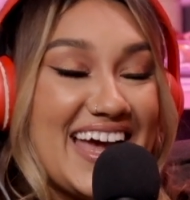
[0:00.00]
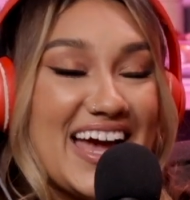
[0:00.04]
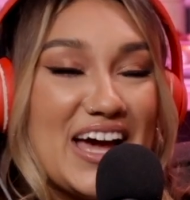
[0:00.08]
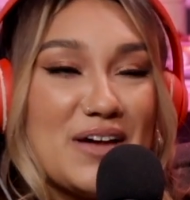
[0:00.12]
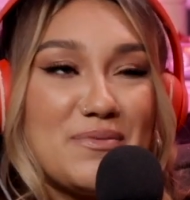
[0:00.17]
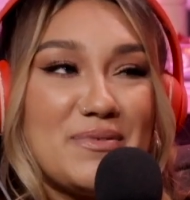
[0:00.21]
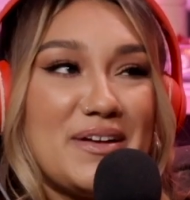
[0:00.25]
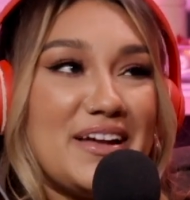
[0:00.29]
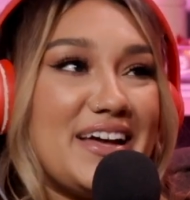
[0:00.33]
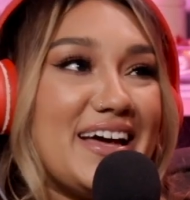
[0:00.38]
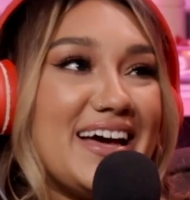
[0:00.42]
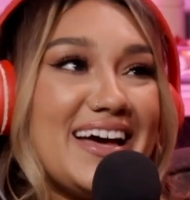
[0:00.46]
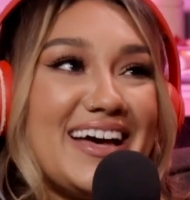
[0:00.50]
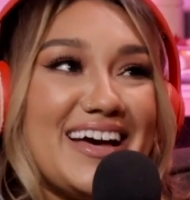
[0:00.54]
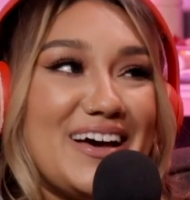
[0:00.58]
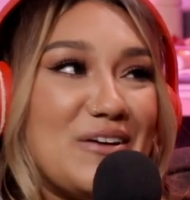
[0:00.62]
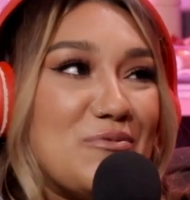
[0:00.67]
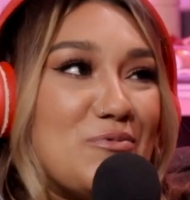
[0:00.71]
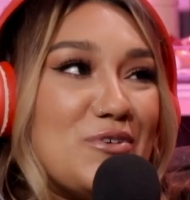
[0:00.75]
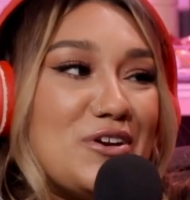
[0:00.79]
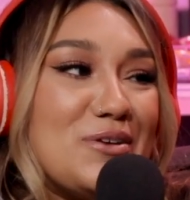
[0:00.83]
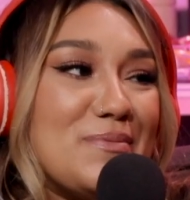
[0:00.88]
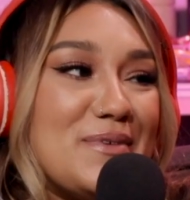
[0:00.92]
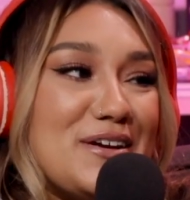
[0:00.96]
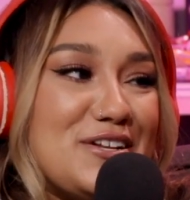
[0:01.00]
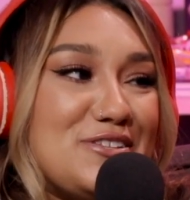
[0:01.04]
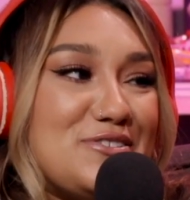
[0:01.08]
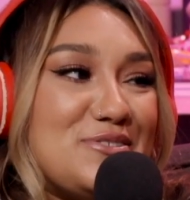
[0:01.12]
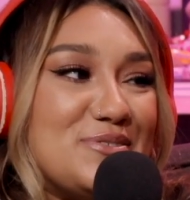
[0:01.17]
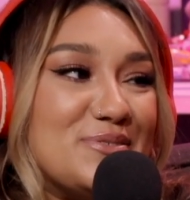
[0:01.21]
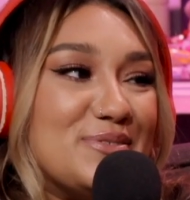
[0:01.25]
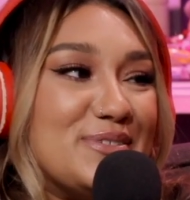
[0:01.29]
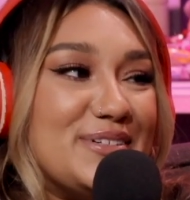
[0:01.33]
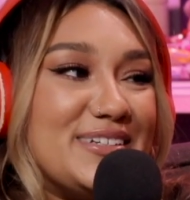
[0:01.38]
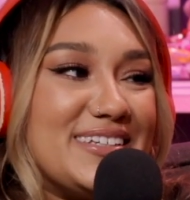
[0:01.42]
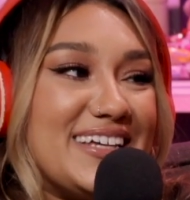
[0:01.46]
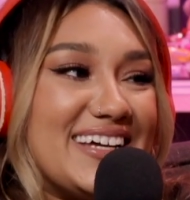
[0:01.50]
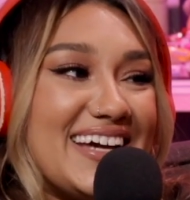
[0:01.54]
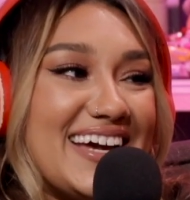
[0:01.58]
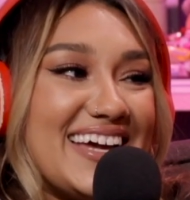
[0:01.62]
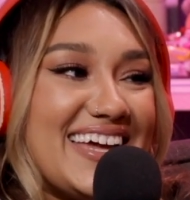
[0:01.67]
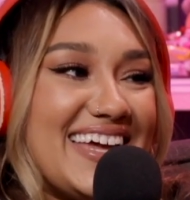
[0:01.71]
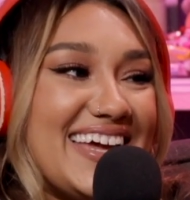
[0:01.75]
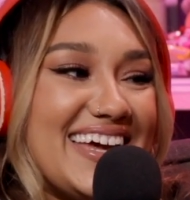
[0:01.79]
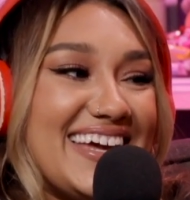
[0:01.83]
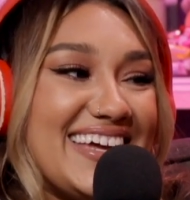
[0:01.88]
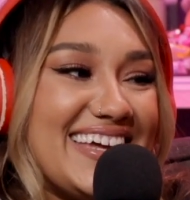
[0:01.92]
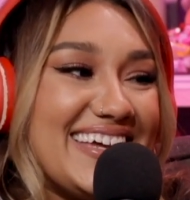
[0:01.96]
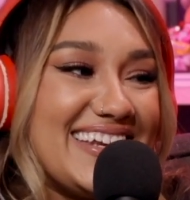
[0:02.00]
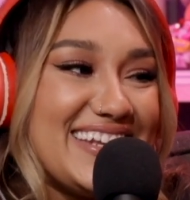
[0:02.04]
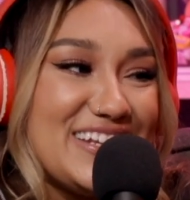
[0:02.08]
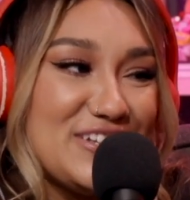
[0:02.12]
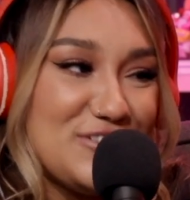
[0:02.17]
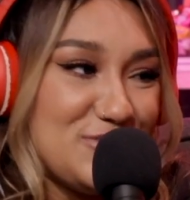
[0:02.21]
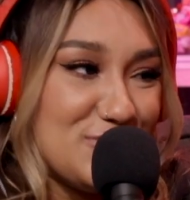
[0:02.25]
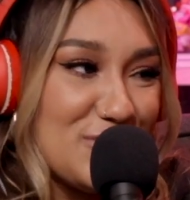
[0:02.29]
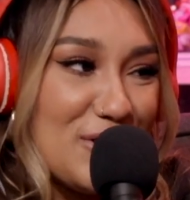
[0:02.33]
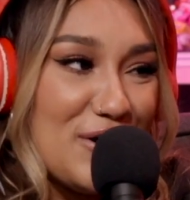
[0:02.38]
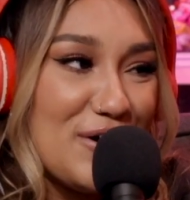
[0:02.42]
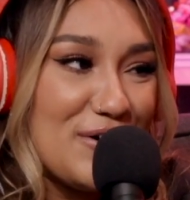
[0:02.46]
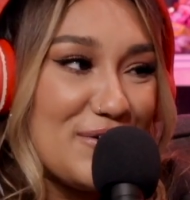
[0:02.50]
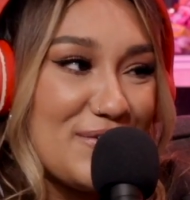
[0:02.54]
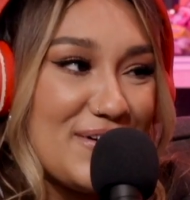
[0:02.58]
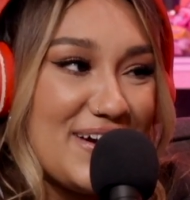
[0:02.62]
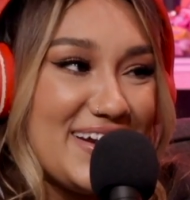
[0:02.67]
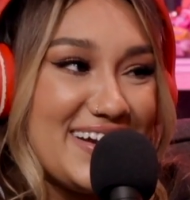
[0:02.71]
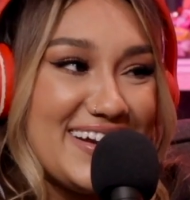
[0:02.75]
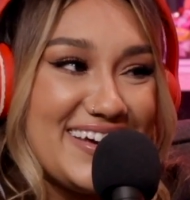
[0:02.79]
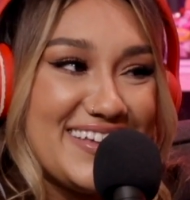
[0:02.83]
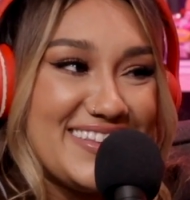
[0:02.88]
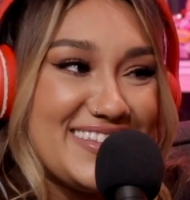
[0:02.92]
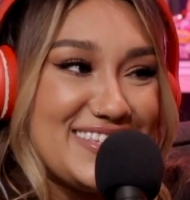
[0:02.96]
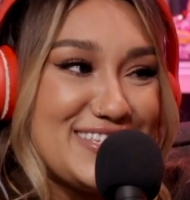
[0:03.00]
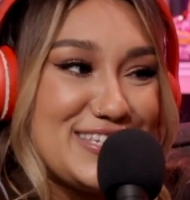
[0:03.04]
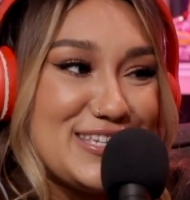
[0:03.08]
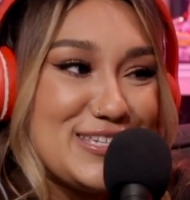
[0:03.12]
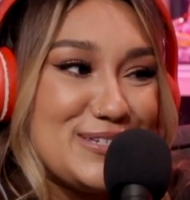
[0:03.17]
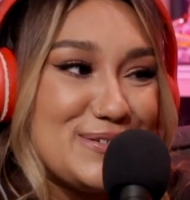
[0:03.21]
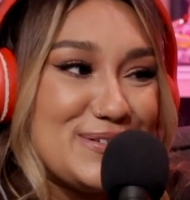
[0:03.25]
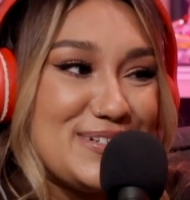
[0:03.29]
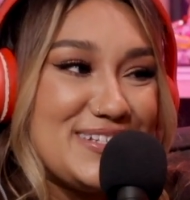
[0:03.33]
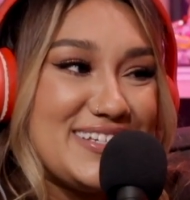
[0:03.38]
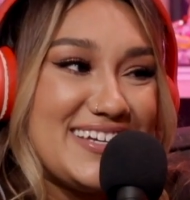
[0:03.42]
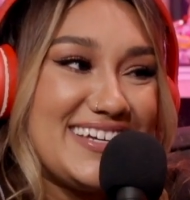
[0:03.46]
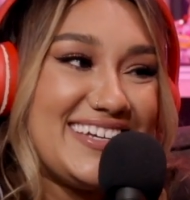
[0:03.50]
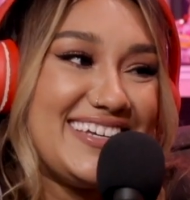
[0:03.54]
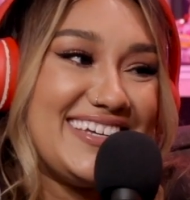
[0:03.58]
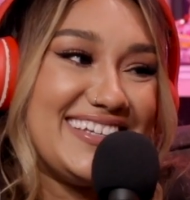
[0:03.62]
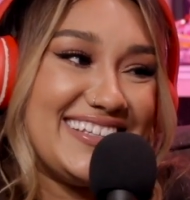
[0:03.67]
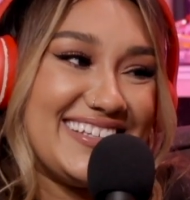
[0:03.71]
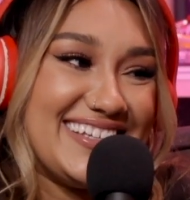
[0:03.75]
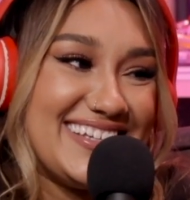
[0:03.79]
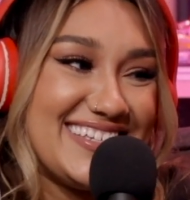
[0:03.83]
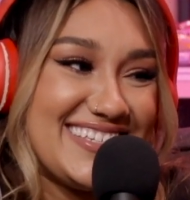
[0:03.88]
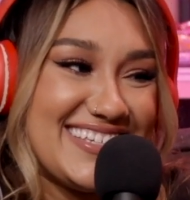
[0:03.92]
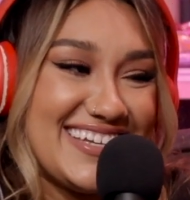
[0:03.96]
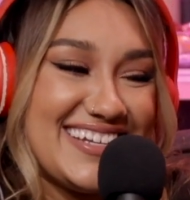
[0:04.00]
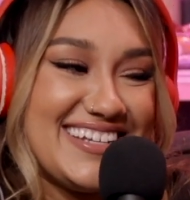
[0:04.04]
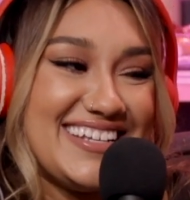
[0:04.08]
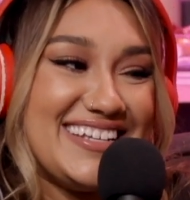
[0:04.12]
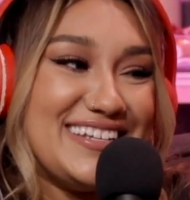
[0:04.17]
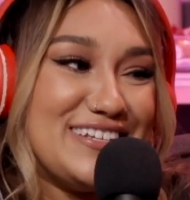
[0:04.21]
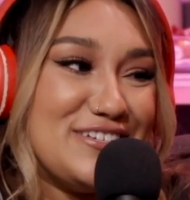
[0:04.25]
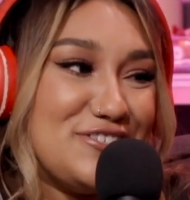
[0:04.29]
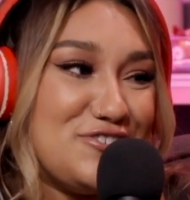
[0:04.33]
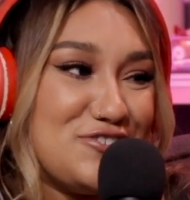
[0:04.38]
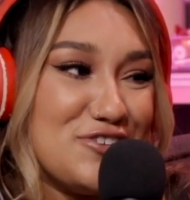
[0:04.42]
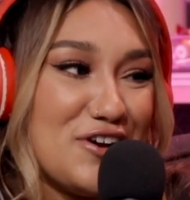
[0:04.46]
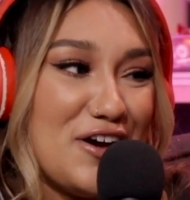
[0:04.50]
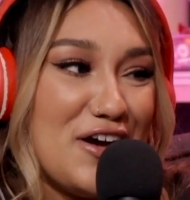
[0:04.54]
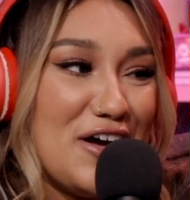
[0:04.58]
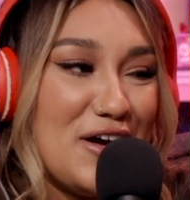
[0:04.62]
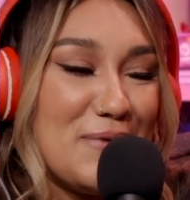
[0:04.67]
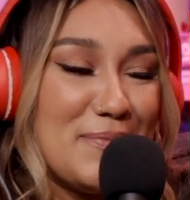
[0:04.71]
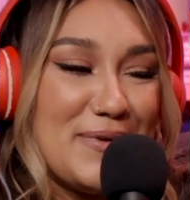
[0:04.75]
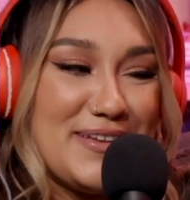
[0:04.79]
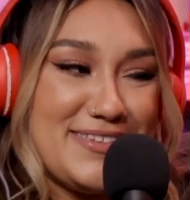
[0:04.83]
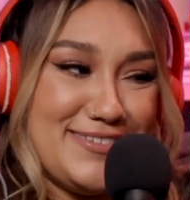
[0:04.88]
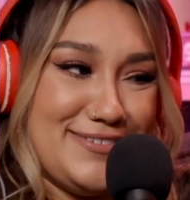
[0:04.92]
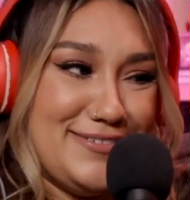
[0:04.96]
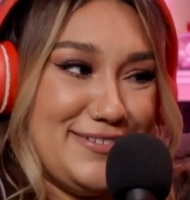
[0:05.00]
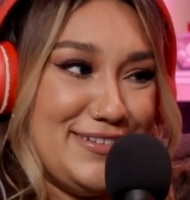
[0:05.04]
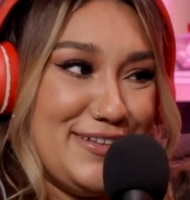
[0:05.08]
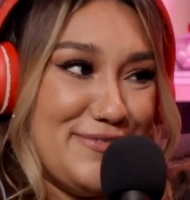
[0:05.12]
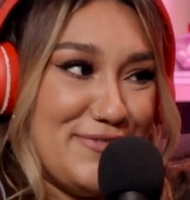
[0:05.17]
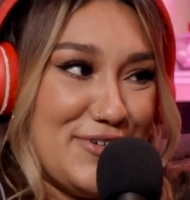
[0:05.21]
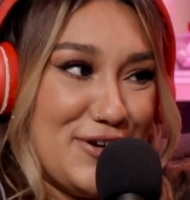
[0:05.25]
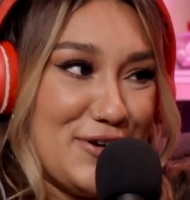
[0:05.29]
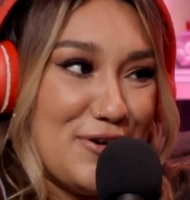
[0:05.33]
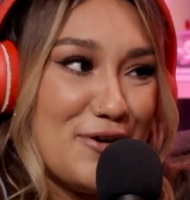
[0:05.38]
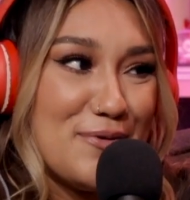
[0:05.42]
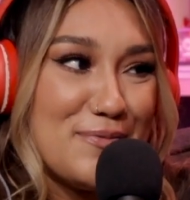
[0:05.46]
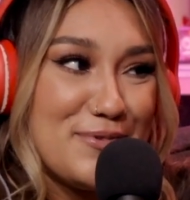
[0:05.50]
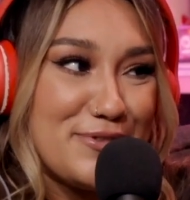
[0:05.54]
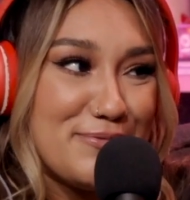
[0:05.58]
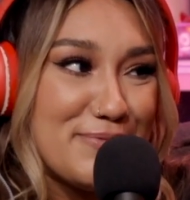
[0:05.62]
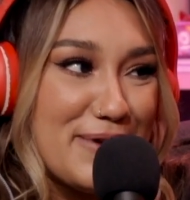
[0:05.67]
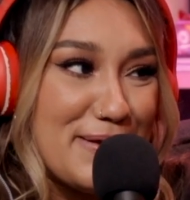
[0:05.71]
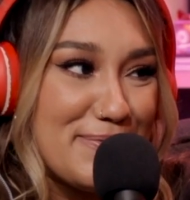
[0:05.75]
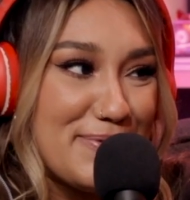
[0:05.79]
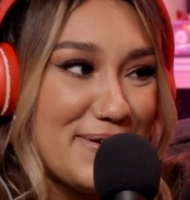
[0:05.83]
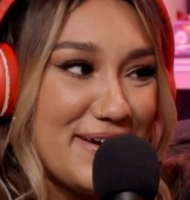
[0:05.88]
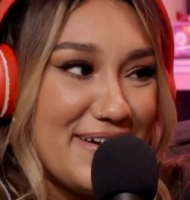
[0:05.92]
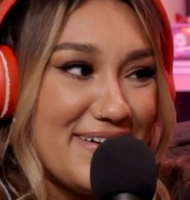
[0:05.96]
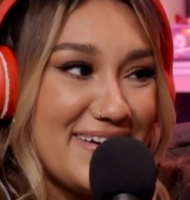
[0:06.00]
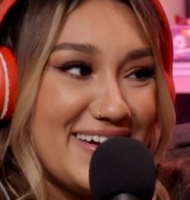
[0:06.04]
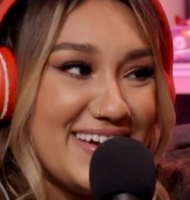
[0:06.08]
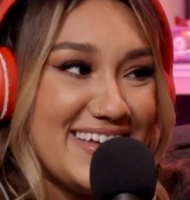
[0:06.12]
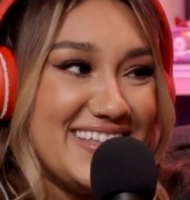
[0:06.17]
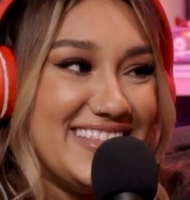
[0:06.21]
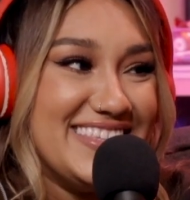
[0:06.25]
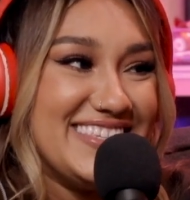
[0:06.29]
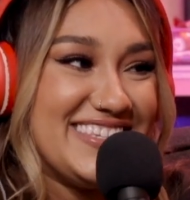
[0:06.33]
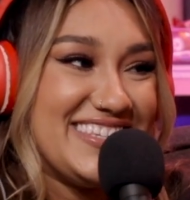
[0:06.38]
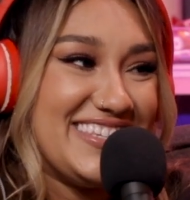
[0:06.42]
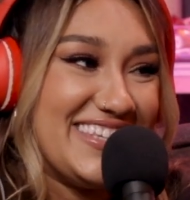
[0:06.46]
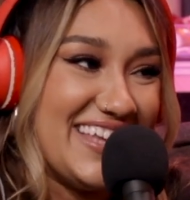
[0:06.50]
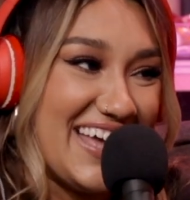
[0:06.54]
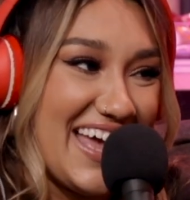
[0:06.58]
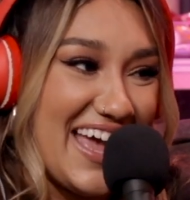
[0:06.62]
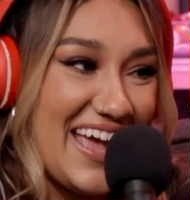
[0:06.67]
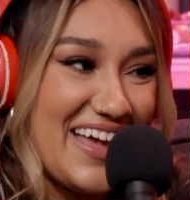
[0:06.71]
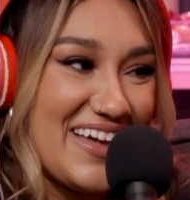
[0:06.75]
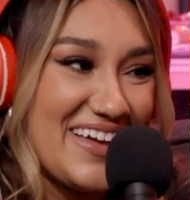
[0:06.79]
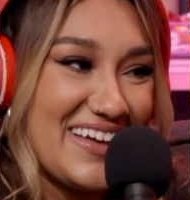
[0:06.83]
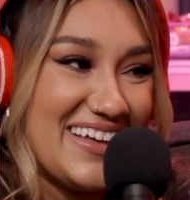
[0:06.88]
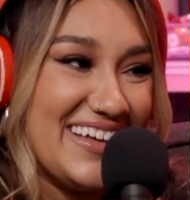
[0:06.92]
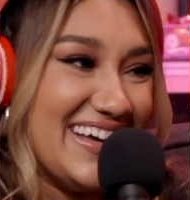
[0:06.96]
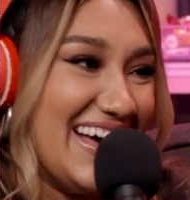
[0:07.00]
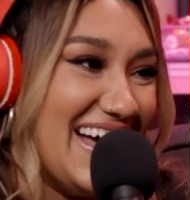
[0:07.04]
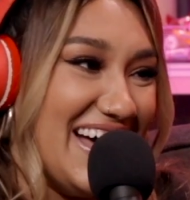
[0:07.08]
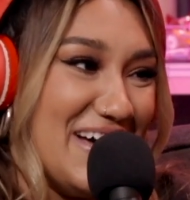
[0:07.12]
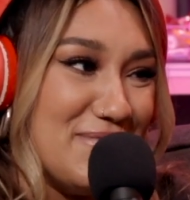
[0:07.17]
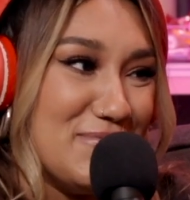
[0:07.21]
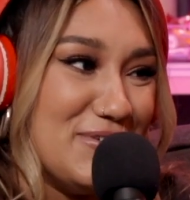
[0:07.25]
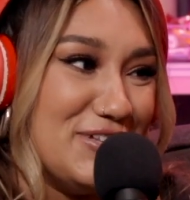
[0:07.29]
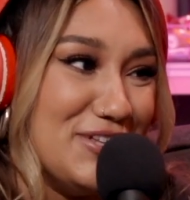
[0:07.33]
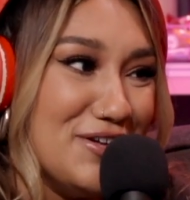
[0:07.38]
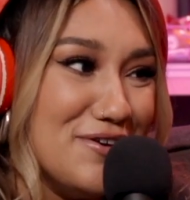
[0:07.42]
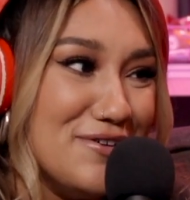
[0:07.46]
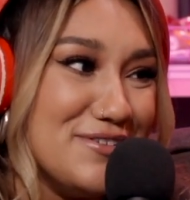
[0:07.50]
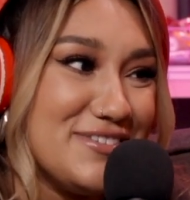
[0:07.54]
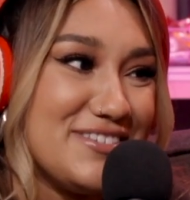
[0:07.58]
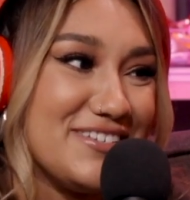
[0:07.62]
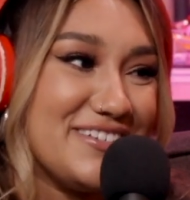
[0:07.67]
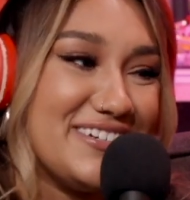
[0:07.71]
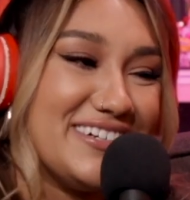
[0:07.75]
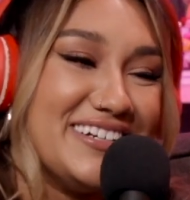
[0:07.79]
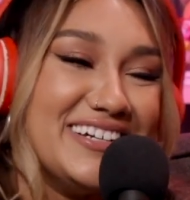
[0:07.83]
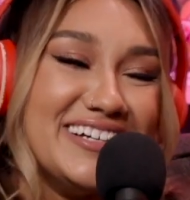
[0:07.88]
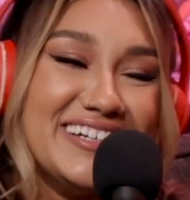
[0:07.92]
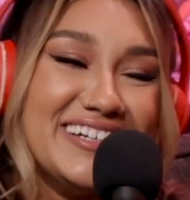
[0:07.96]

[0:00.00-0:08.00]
I'm like, what am I doing? Like, I can't get a dog right now. This is ridiculous. I need a job. I still live at home with my parents. Right. Like, I'm a loser.